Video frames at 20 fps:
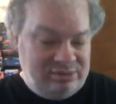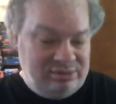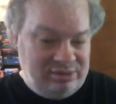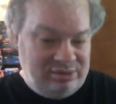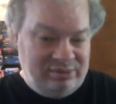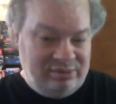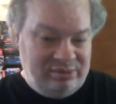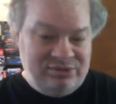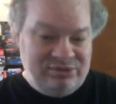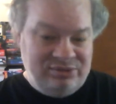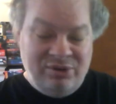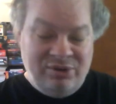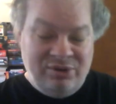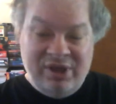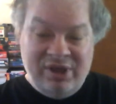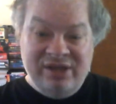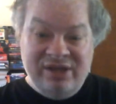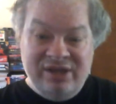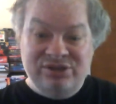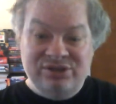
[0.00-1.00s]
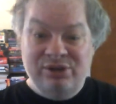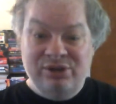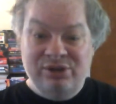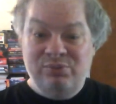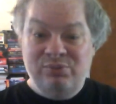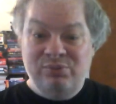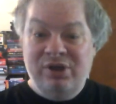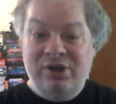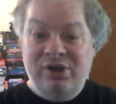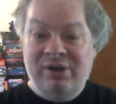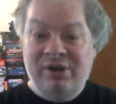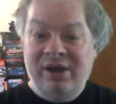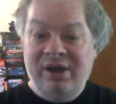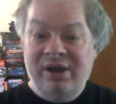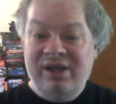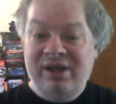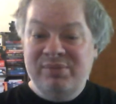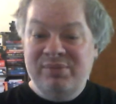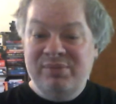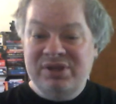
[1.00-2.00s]
So I said, well, I
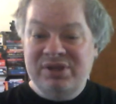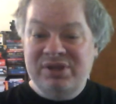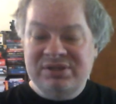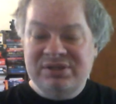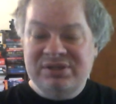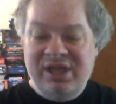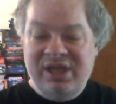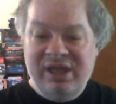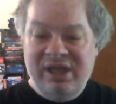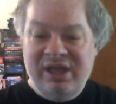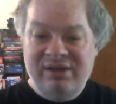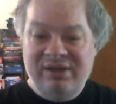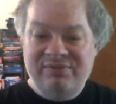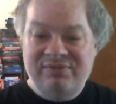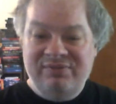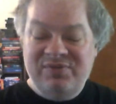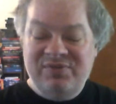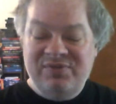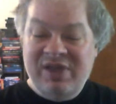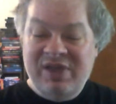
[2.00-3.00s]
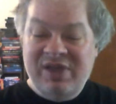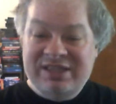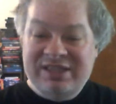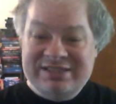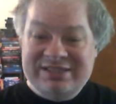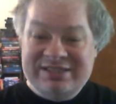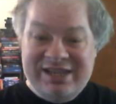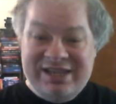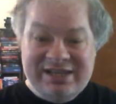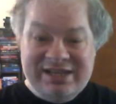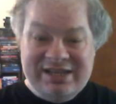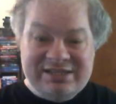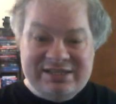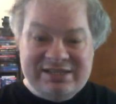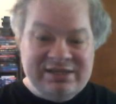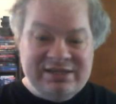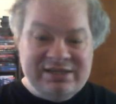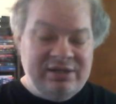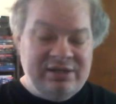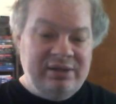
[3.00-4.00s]
must have seen it
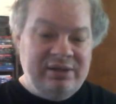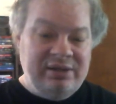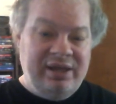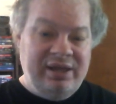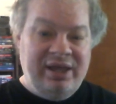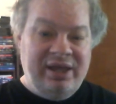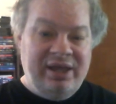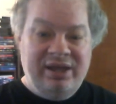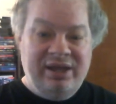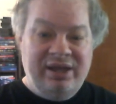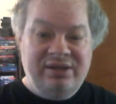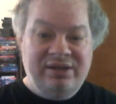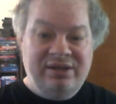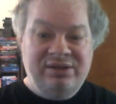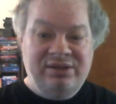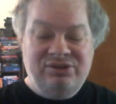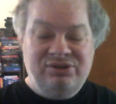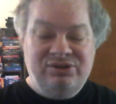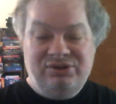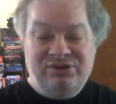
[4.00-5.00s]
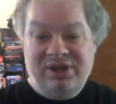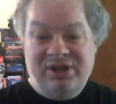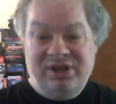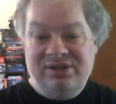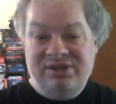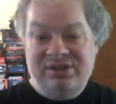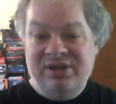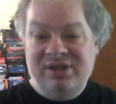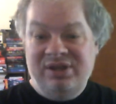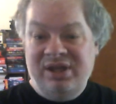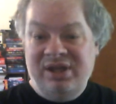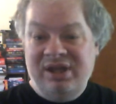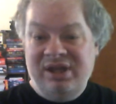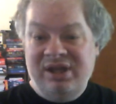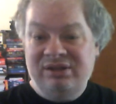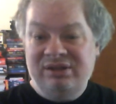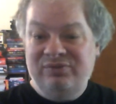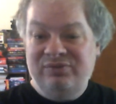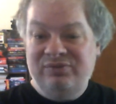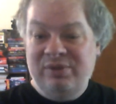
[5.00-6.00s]
at yesterday and today out at the
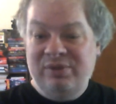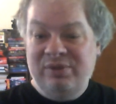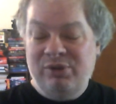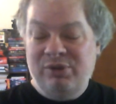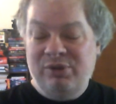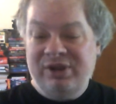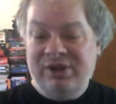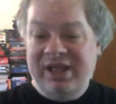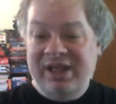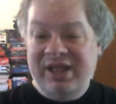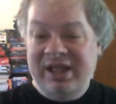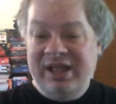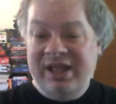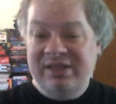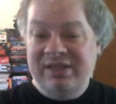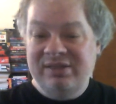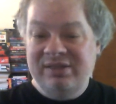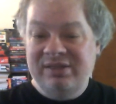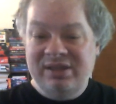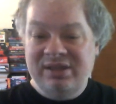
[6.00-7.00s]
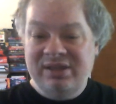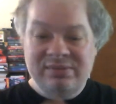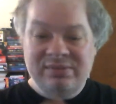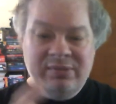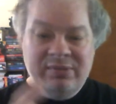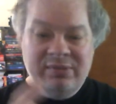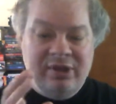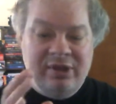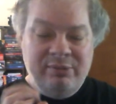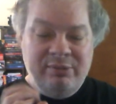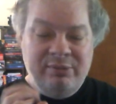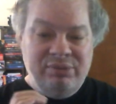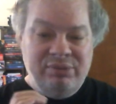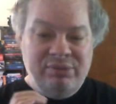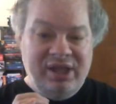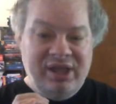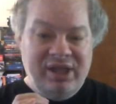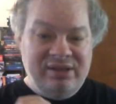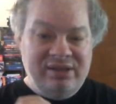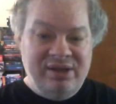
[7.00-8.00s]
flea market, and then
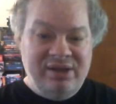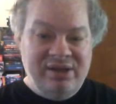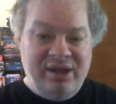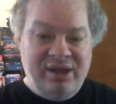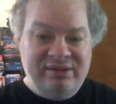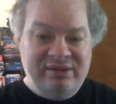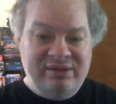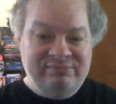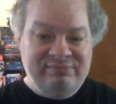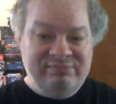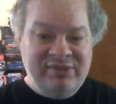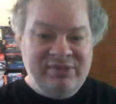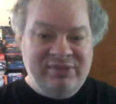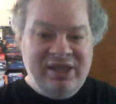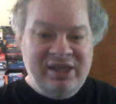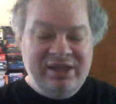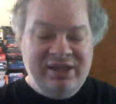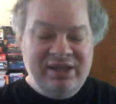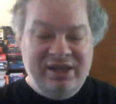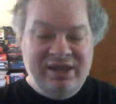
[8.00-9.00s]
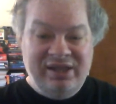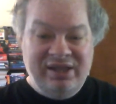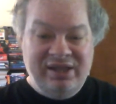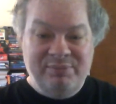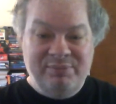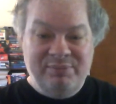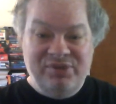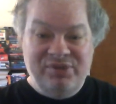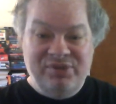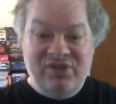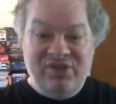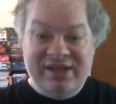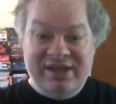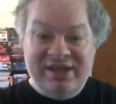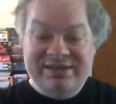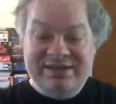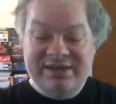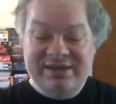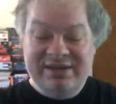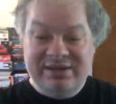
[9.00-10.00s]
planned on getting it, but then
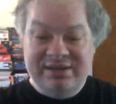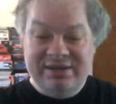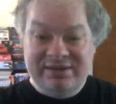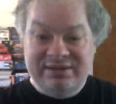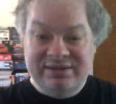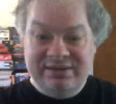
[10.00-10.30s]
didn't.